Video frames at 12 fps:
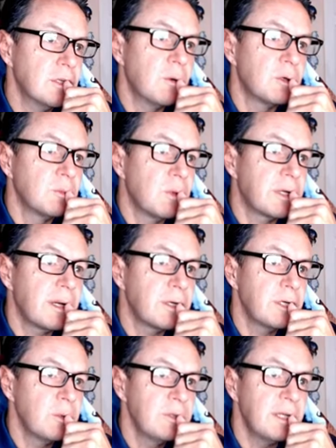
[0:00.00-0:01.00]
will care who
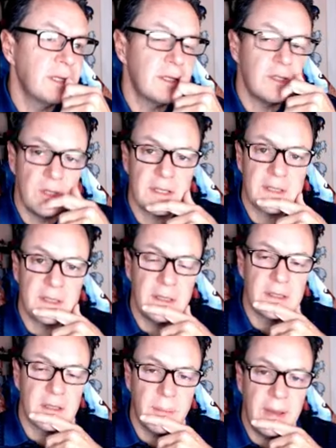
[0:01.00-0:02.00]
did it, just that it's the
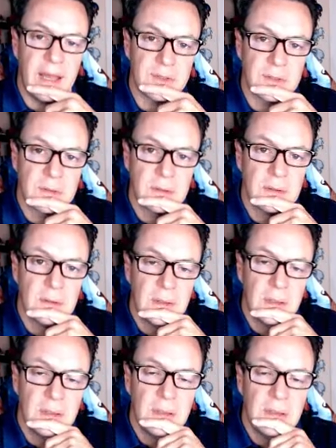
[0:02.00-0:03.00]
best.
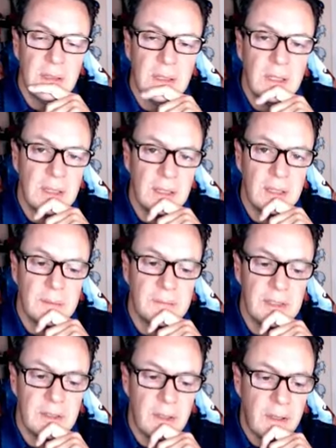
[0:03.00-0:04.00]
Um, he
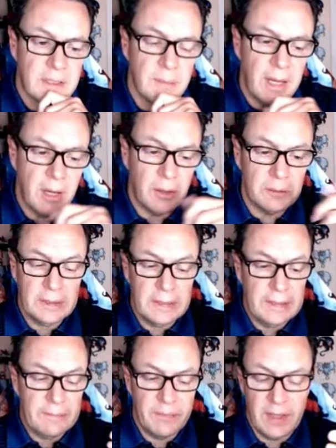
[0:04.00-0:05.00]
talks about
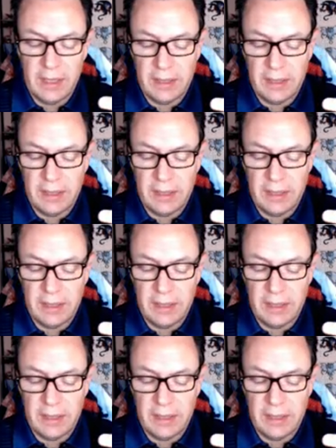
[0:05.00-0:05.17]
that